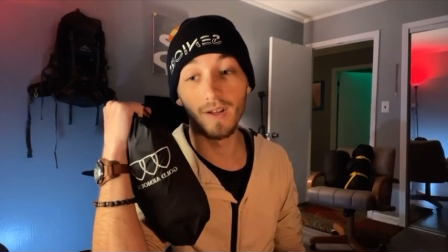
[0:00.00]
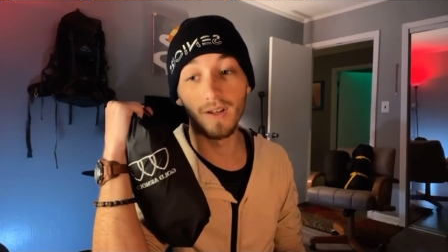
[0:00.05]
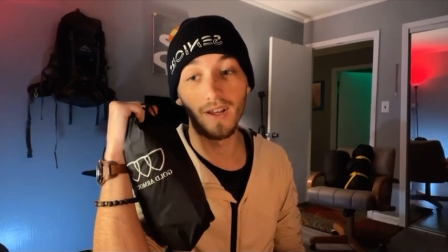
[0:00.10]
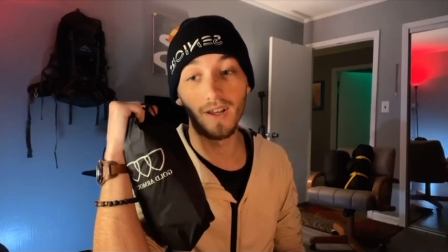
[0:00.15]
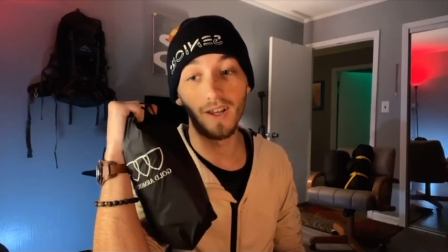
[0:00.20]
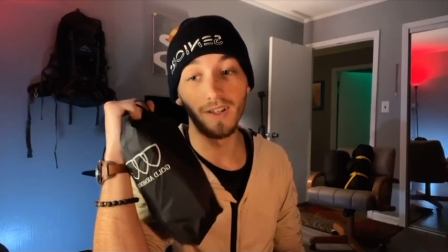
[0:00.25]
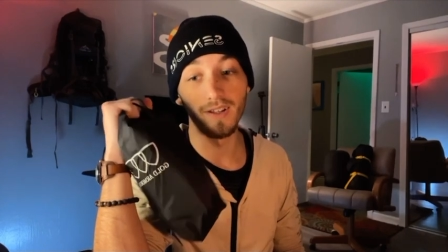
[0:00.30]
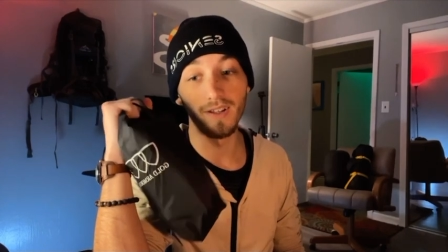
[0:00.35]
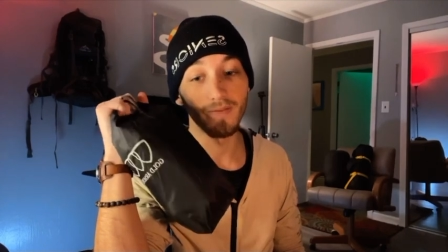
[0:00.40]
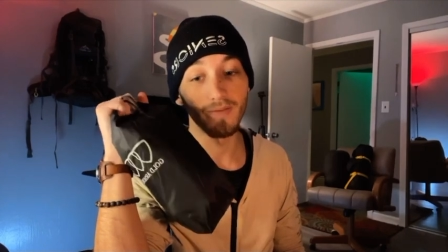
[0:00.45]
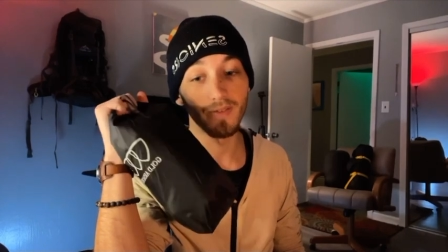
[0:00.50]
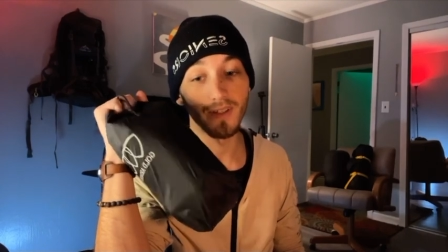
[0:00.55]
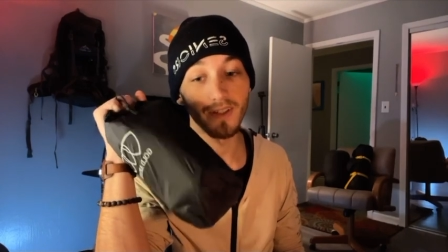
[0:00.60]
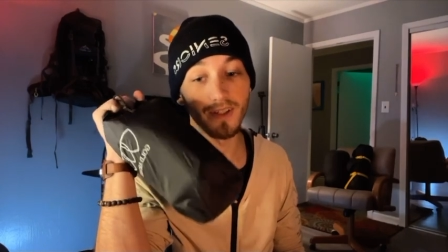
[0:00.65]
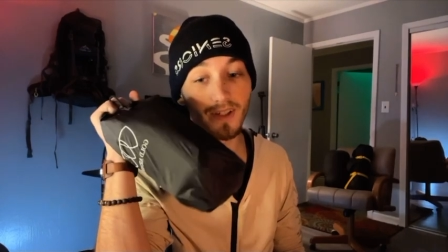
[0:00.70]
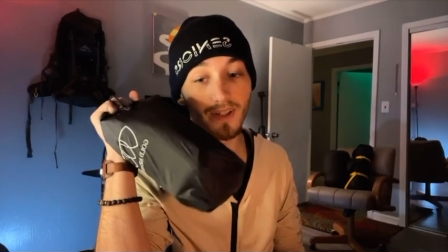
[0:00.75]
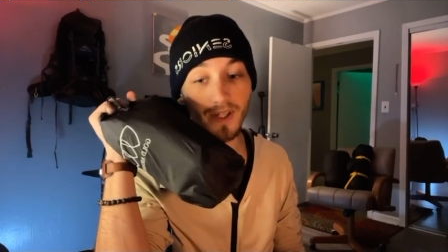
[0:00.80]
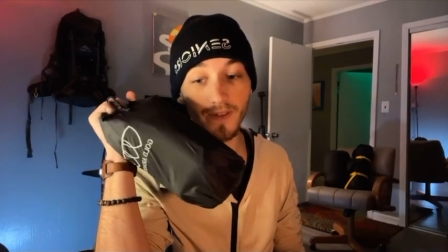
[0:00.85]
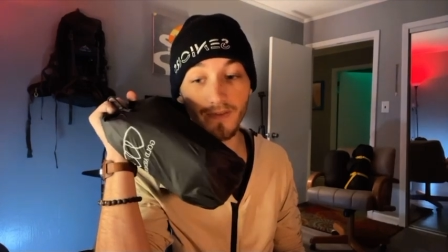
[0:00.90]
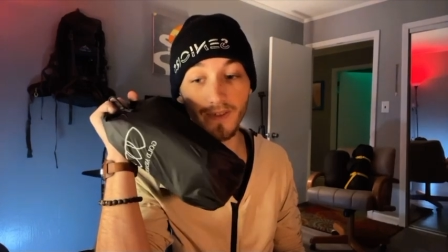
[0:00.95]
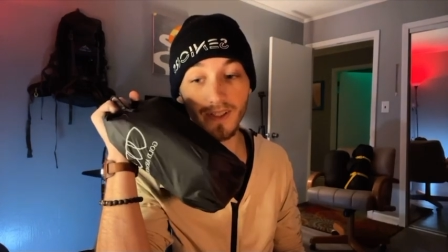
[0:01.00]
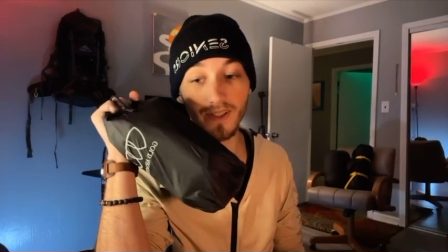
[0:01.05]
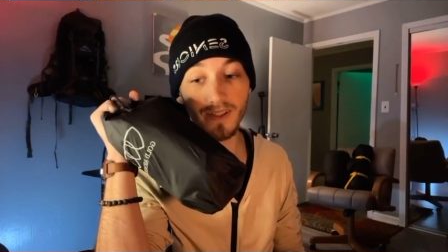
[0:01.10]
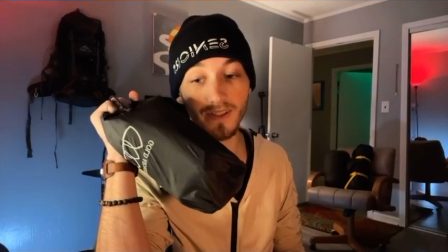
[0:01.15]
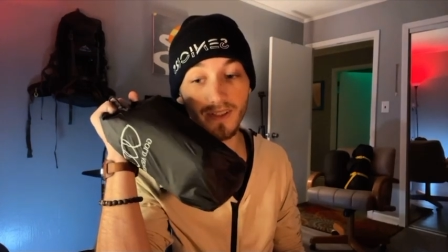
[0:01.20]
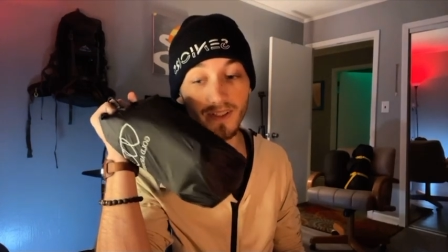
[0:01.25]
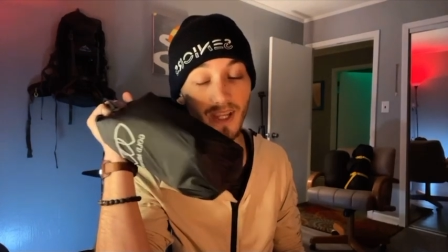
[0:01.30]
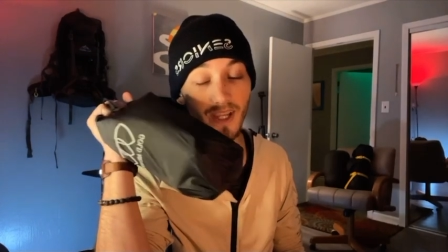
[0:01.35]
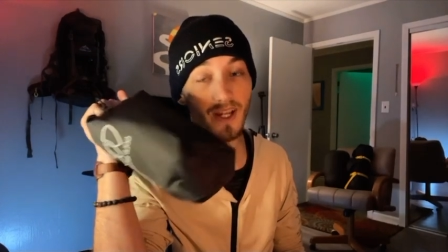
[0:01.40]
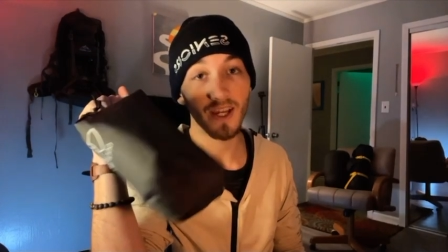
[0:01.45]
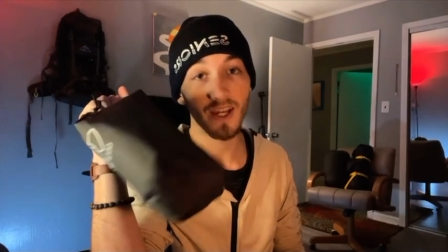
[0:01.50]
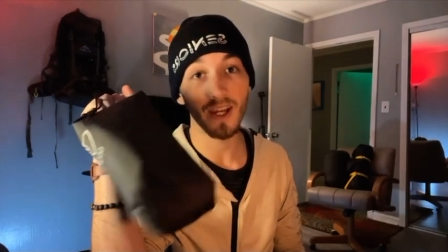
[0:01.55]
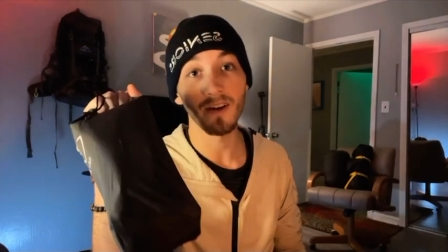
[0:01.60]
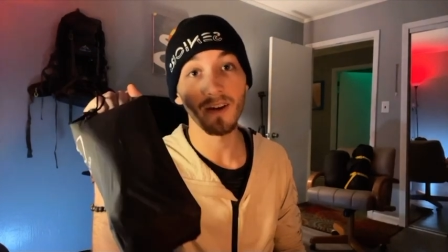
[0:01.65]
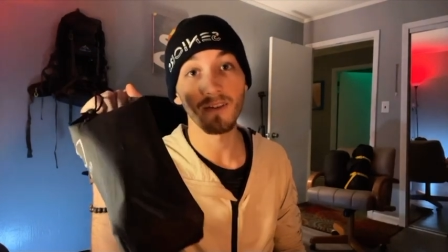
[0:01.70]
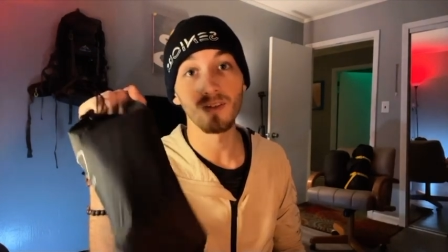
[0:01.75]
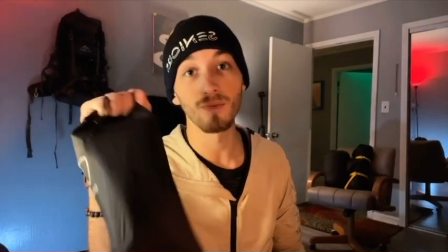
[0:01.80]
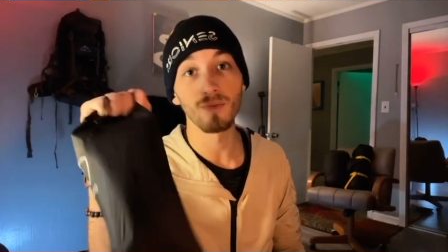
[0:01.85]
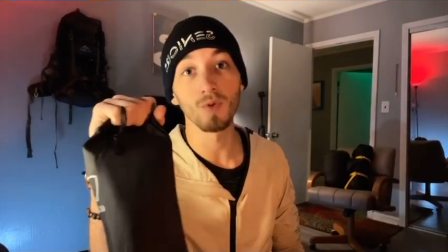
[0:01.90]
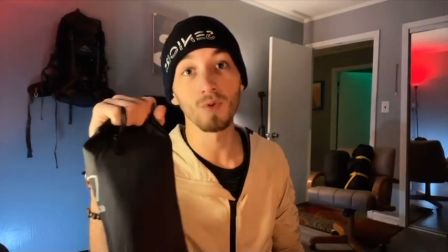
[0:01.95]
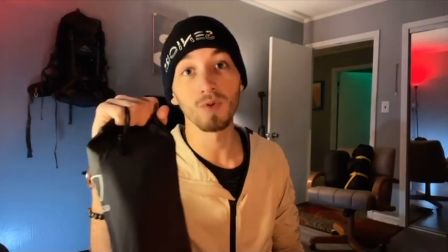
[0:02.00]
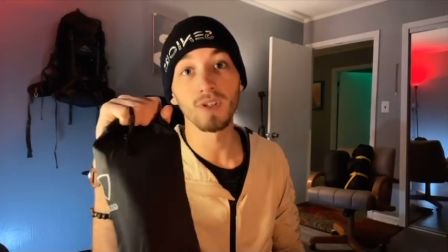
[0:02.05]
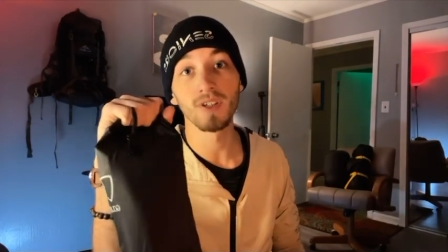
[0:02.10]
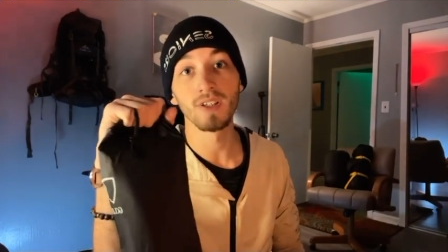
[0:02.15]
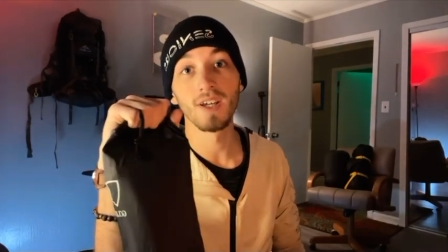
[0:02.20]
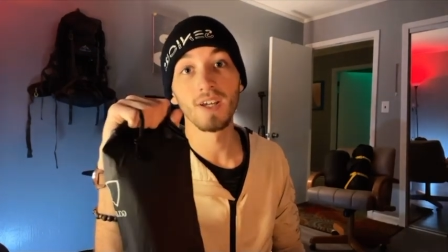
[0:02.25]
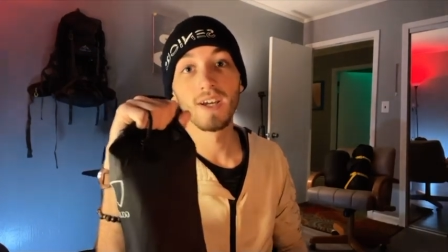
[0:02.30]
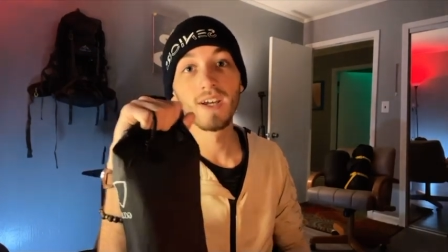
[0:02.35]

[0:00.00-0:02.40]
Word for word: And if it if it's out of air in the morning,